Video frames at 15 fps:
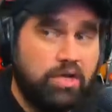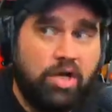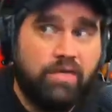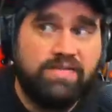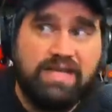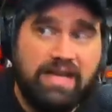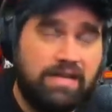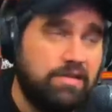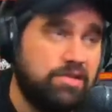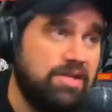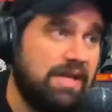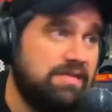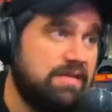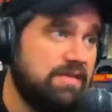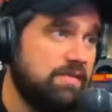who deserve second
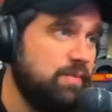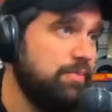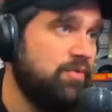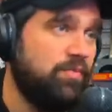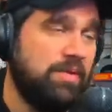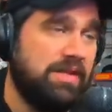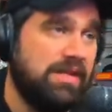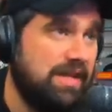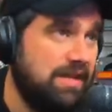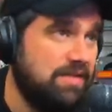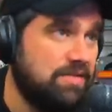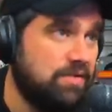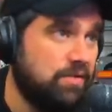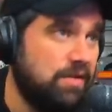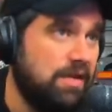chances. People have been
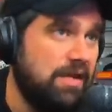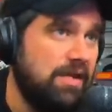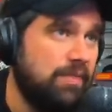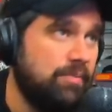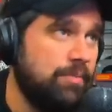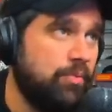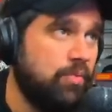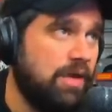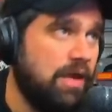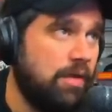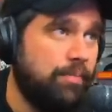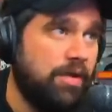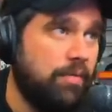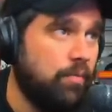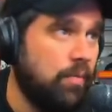canceled. People got
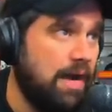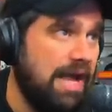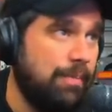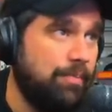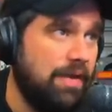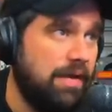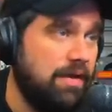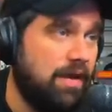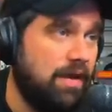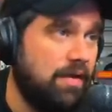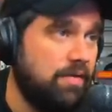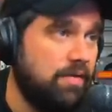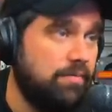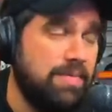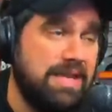a bum rap, and
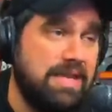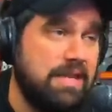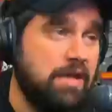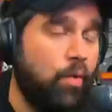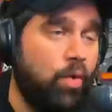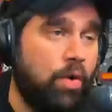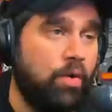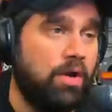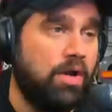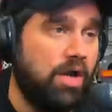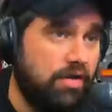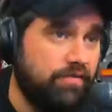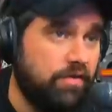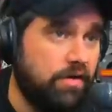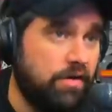the media won't
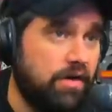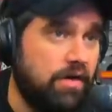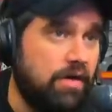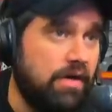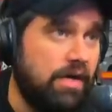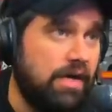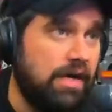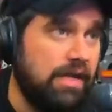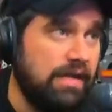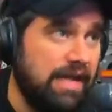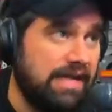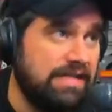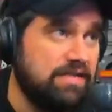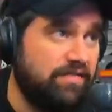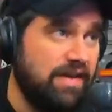cover.
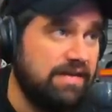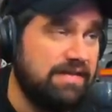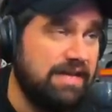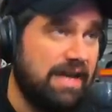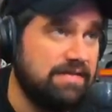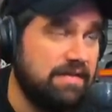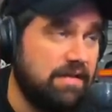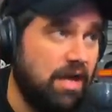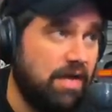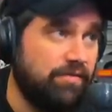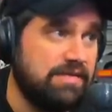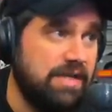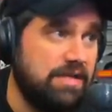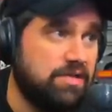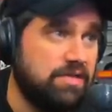lots of fantastic
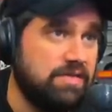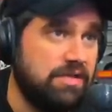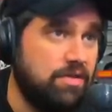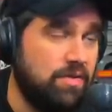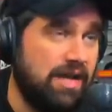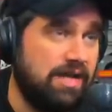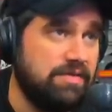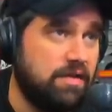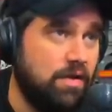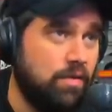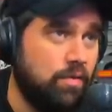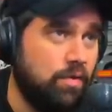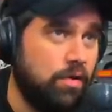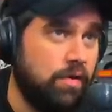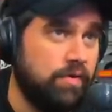conversations that you guys can
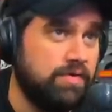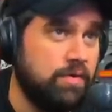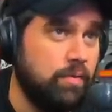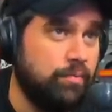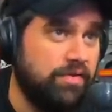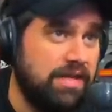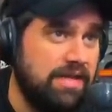go learn of. So